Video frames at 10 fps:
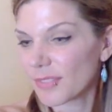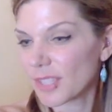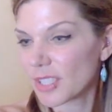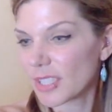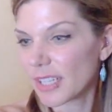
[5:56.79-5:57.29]

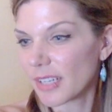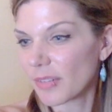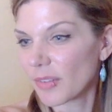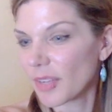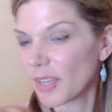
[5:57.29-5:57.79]
Just
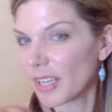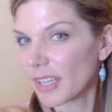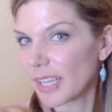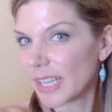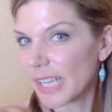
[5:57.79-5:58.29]

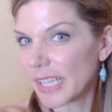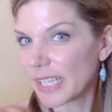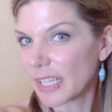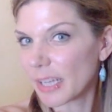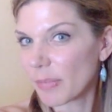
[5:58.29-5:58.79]
letting that
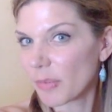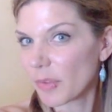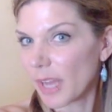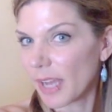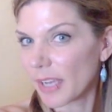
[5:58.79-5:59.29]
heat come through
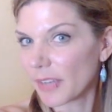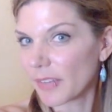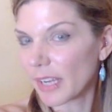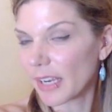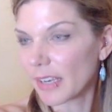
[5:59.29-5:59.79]
the iron
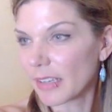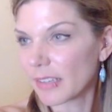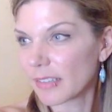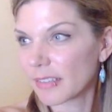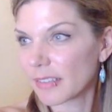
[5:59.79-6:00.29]
there.
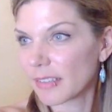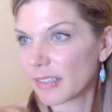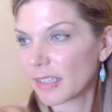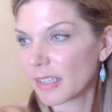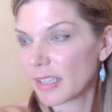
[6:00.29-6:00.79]

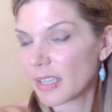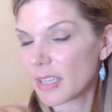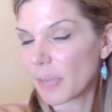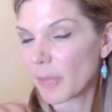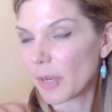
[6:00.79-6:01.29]

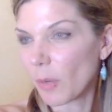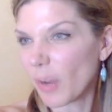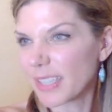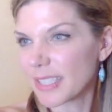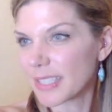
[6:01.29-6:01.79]
Again, we don't
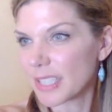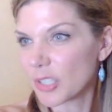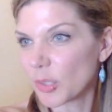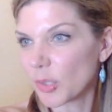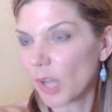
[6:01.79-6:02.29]
want it to sit
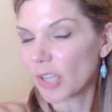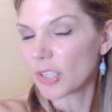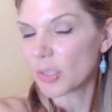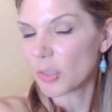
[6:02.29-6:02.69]
too long, just